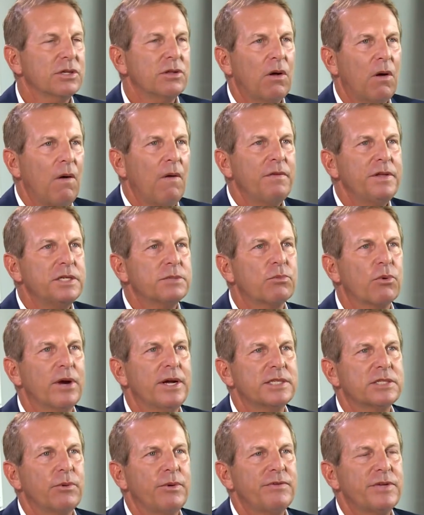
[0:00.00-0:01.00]
and all these
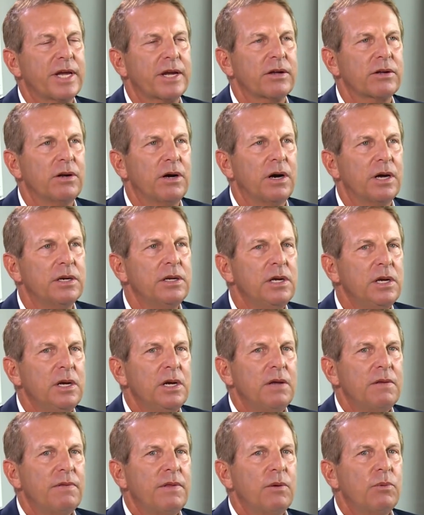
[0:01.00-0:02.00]
brands that we've taken on.
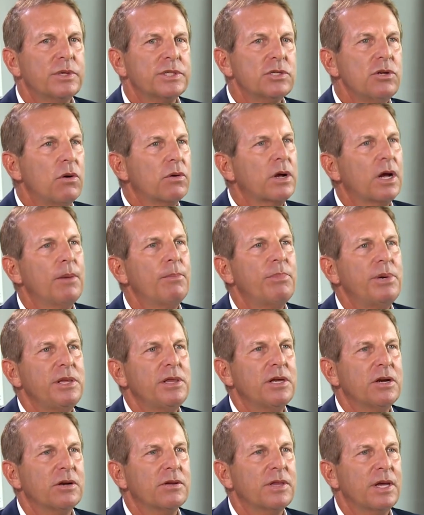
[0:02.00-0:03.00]
There was no company
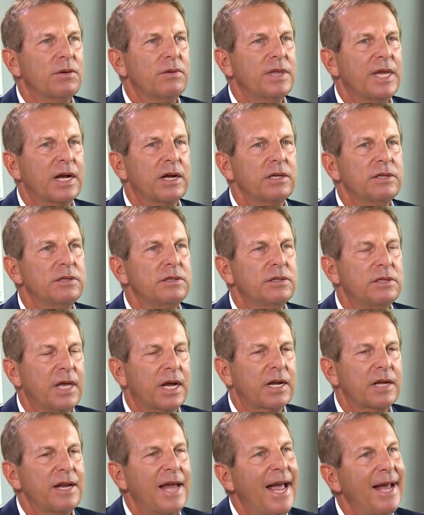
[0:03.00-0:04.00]
there
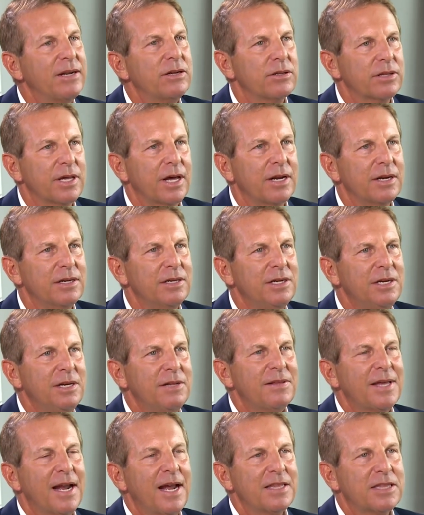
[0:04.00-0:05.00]
that can handle that,
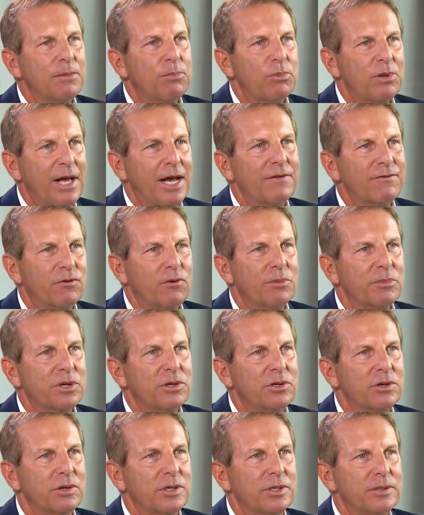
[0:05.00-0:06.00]
that had the platform to
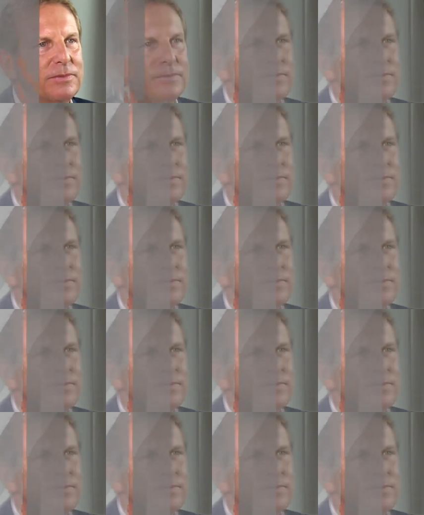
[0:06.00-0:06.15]
do it.